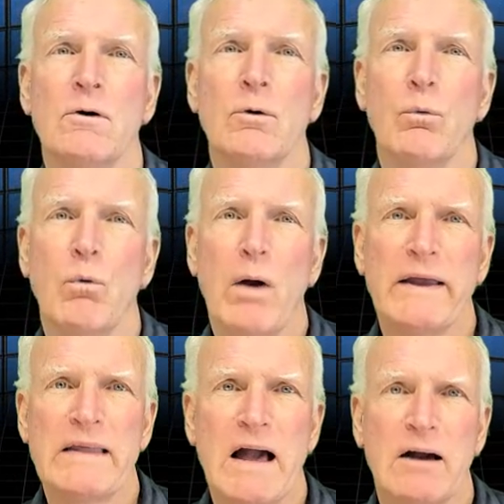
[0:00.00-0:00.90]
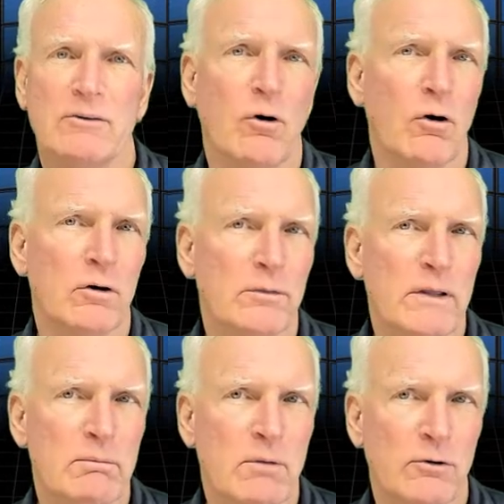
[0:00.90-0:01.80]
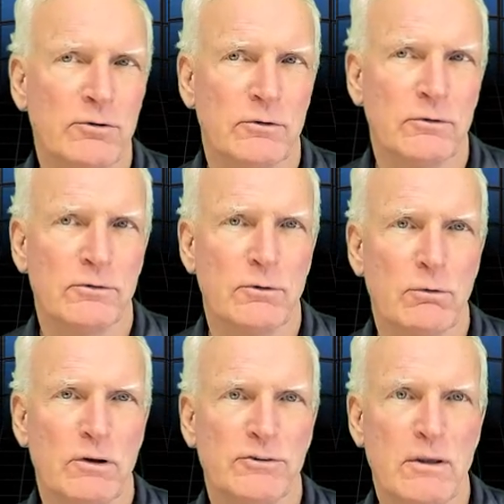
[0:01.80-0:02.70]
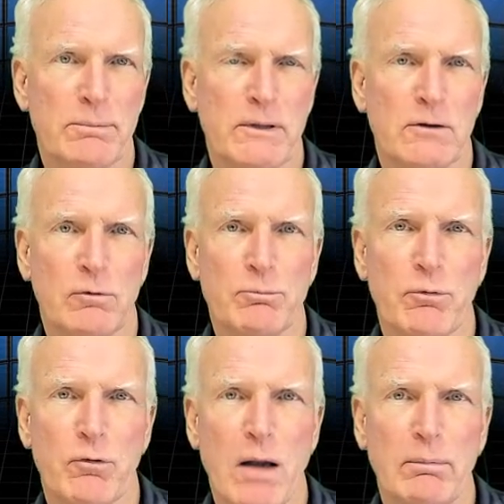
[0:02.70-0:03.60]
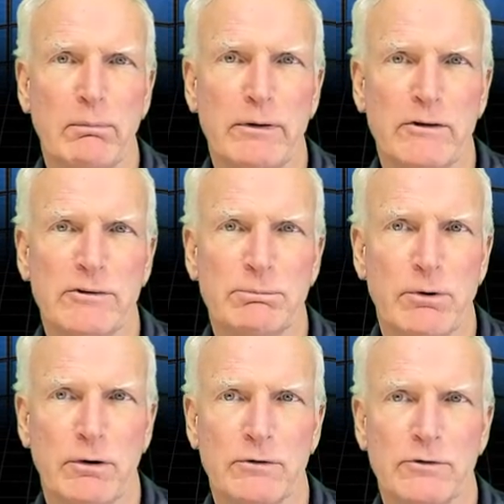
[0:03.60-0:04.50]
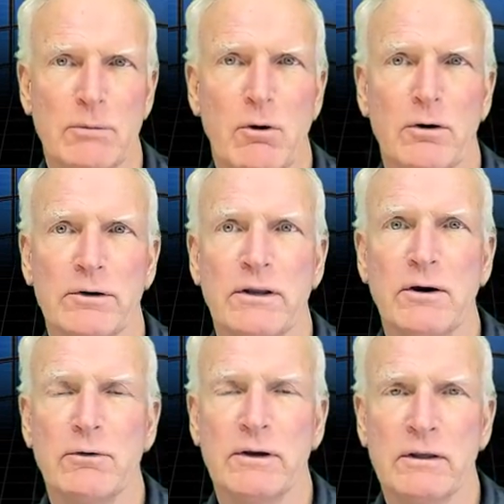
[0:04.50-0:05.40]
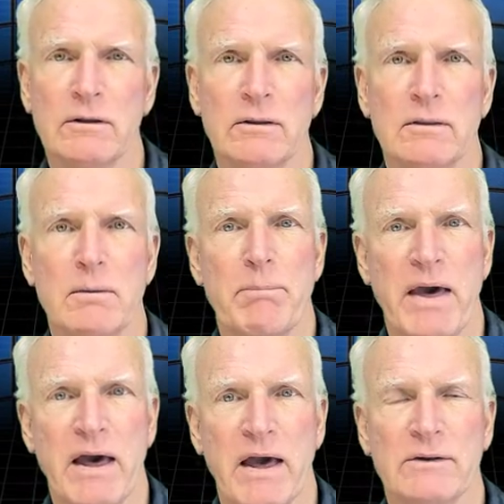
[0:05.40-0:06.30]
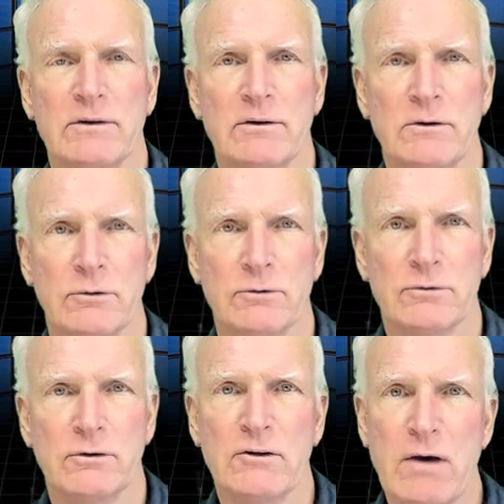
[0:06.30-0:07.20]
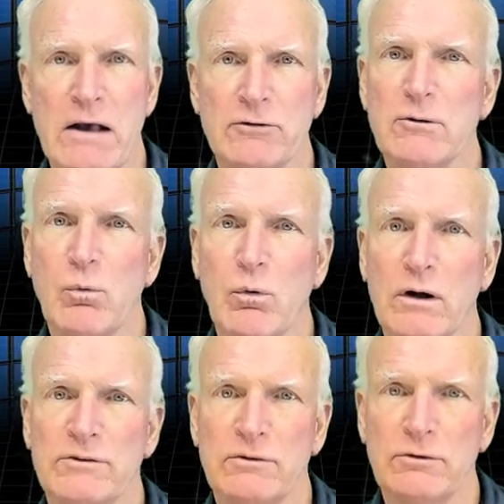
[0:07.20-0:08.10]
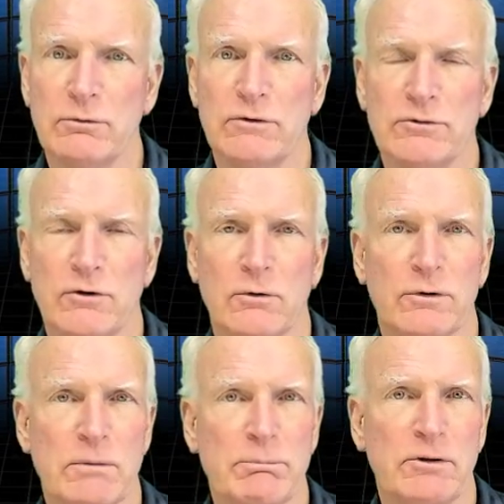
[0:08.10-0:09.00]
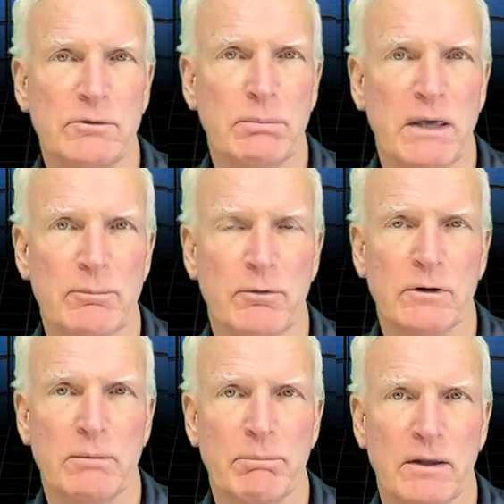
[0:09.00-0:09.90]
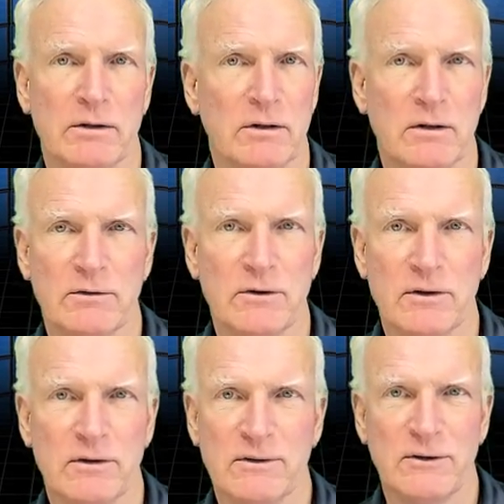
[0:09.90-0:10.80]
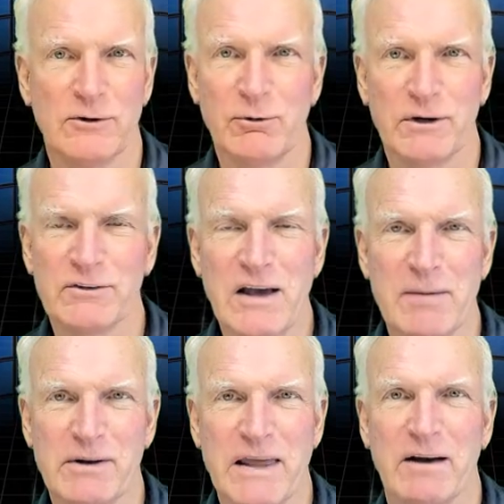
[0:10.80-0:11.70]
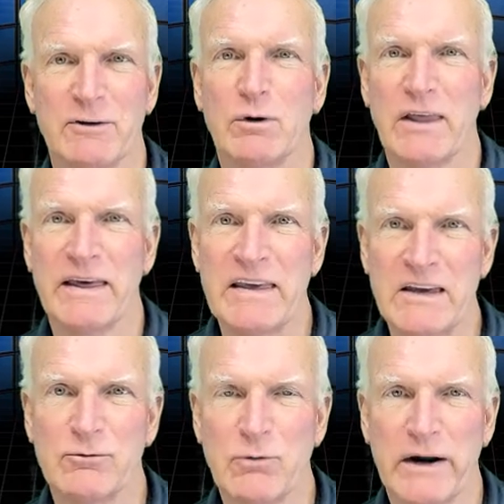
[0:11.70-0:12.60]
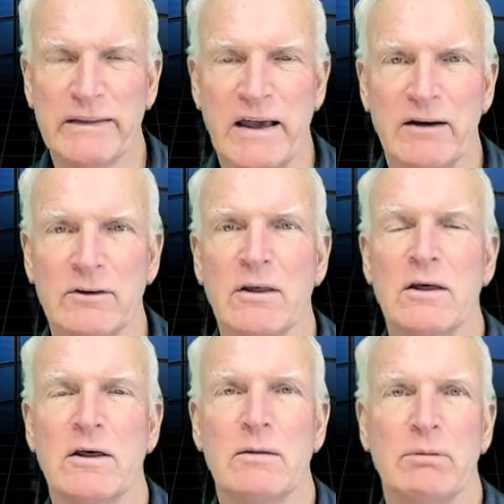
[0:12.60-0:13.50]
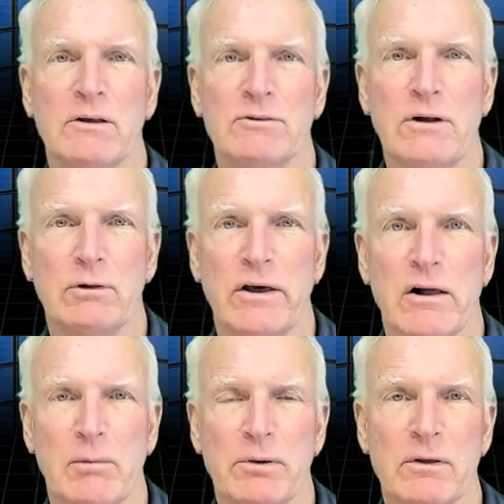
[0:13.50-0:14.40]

write out all of the emotions the recipient will probably experience upon hearing the bad news. And you actually want to do this on, with a piece of paper and a pen. You don't want to type it out, you want to hand write it out because that will help